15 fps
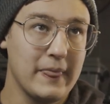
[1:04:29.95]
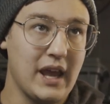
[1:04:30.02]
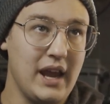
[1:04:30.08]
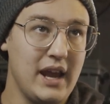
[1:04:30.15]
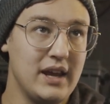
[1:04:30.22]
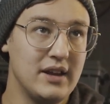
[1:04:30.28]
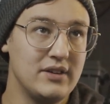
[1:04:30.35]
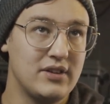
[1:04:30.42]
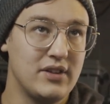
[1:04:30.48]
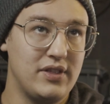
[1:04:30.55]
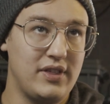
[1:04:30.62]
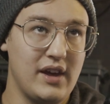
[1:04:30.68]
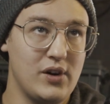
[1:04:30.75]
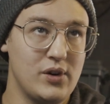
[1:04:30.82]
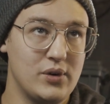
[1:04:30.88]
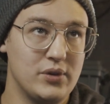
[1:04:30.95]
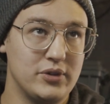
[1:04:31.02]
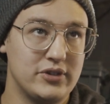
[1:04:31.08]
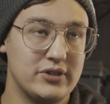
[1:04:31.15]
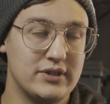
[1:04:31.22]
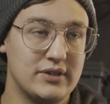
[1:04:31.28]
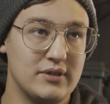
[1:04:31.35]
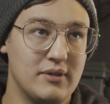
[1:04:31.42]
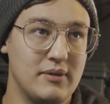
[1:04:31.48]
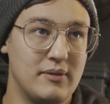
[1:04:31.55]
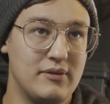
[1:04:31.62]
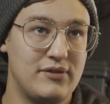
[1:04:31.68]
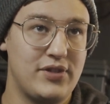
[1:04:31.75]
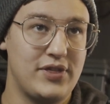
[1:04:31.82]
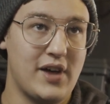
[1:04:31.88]
And those
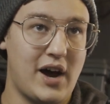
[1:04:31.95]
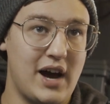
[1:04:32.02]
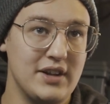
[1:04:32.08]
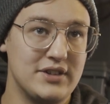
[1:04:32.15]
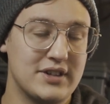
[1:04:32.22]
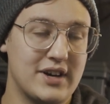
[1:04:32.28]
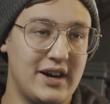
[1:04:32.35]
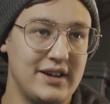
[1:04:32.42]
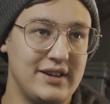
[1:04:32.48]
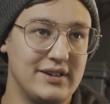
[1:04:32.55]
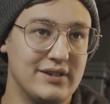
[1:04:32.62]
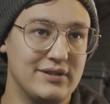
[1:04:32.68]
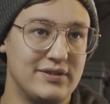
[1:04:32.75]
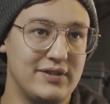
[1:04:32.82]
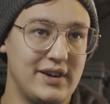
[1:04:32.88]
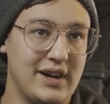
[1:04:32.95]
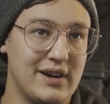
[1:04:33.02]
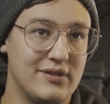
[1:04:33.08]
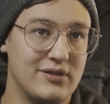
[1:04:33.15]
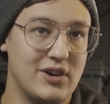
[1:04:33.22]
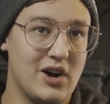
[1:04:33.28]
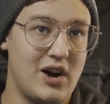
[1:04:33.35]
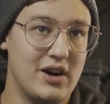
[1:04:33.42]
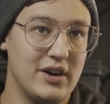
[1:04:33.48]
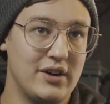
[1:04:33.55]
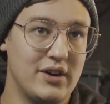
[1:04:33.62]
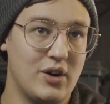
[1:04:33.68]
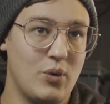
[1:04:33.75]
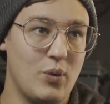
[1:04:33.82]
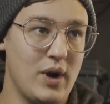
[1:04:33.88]
thoughts kind of have
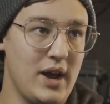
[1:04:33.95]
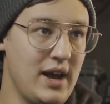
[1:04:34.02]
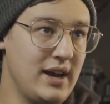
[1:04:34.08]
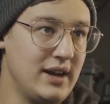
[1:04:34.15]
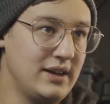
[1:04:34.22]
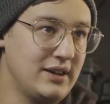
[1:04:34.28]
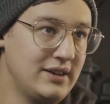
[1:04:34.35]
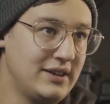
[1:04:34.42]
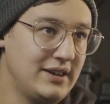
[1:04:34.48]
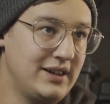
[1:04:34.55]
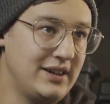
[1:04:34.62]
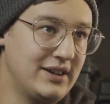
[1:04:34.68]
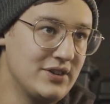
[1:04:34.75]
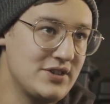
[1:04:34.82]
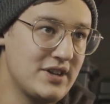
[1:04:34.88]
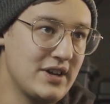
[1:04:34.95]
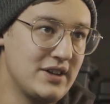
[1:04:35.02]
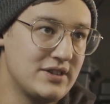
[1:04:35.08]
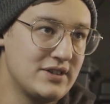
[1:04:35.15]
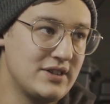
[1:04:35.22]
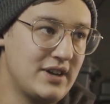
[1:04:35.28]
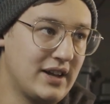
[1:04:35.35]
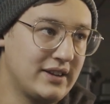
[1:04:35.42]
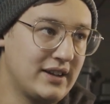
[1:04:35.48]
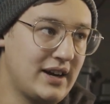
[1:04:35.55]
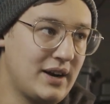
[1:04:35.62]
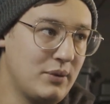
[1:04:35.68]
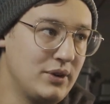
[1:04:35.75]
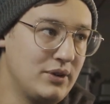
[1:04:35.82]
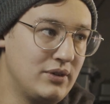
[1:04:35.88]
gone away in a sense. Not that
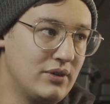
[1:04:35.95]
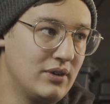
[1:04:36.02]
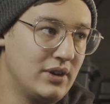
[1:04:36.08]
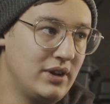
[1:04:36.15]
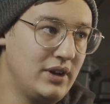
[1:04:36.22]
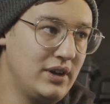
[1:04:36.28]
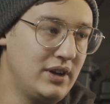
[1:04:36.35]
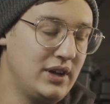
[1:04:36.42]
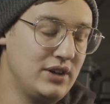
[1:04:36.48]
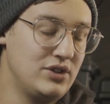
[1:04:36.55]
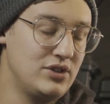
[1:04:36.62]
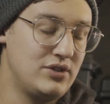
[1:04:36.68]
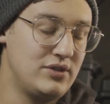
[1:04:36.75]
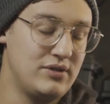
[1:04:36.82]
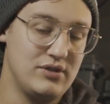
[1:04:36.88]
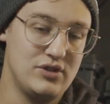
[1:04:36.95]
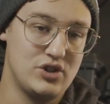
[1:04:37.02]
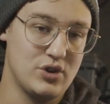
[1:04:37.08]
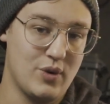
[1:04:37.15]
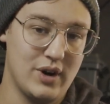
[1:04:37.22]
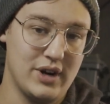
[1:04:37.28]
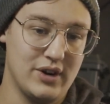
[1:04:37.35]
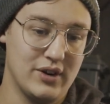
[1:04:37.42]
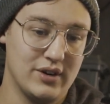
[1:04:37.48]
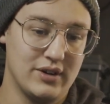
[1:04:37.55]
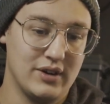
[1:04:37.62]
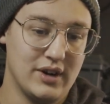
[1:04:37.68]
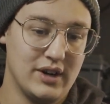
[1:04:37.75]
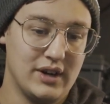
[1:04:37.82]
I would enjoy or